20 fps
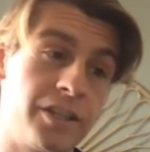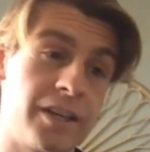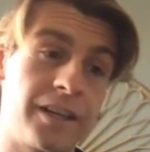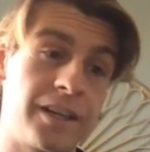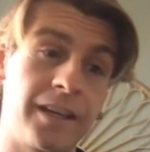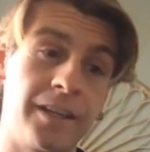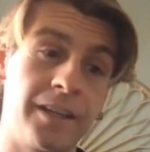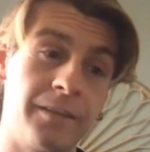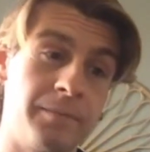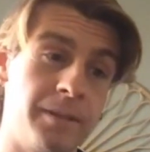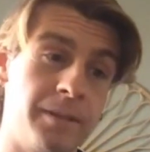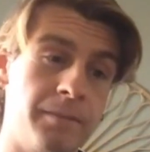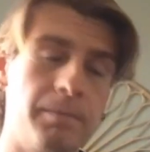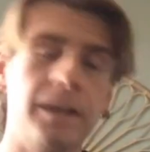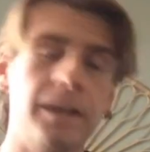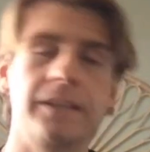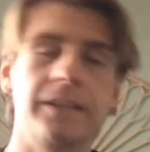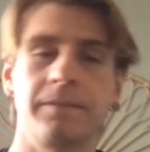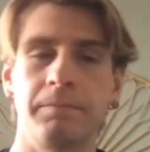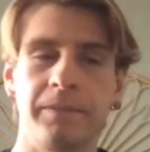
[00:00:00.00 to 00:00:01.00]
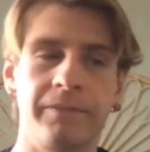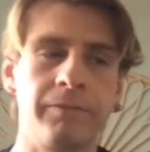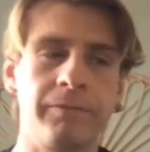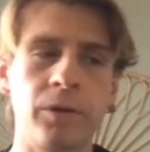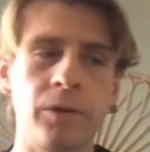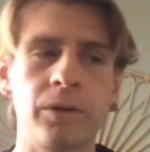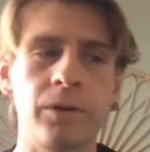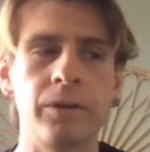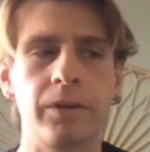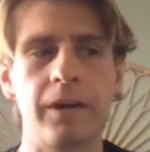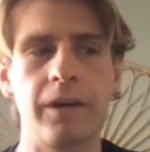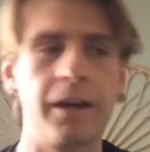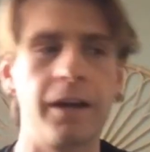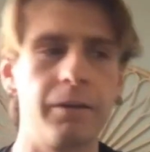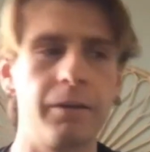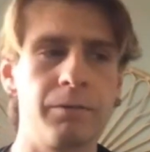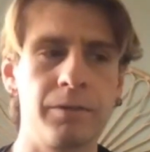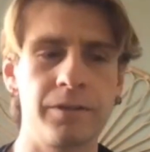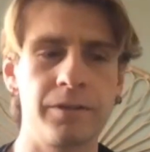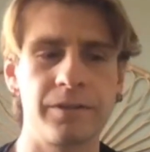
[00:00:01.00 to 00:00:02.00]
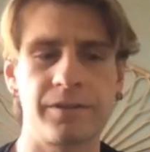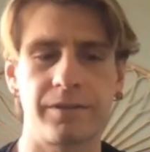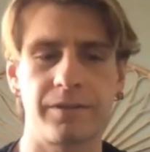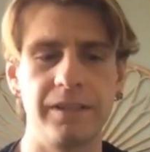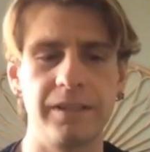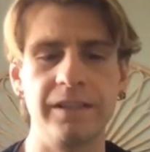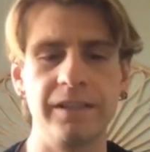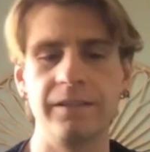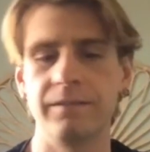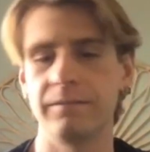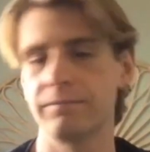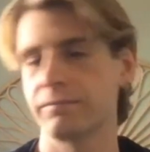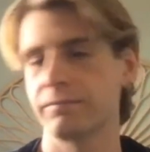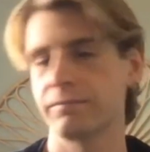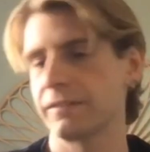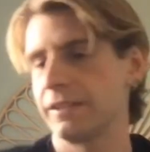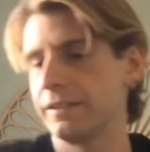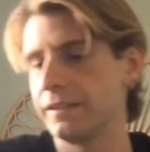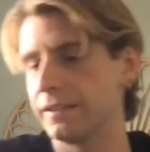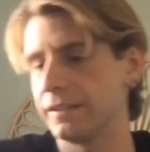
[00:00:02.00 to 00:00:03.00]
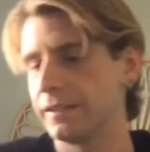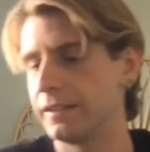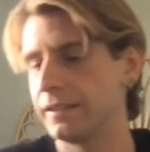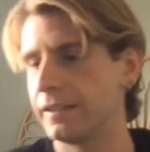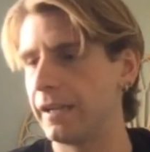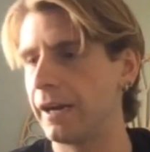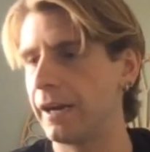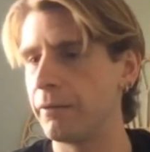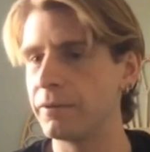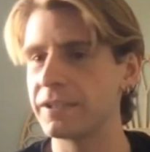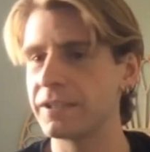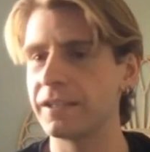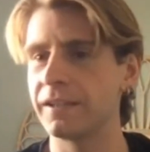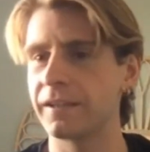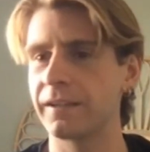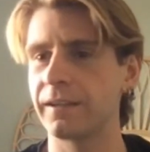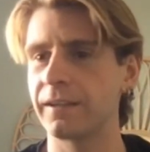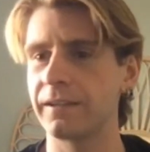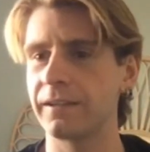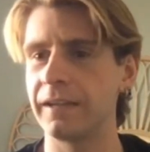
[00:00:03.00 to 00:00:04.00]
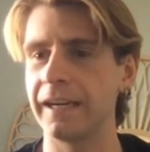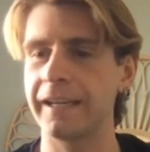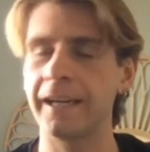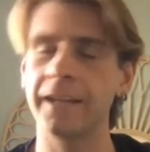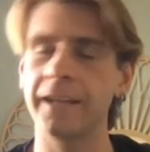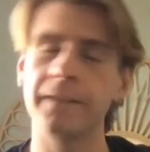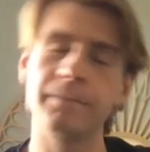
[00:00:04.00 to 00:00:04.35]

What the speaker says: Academy. But before I was at an academy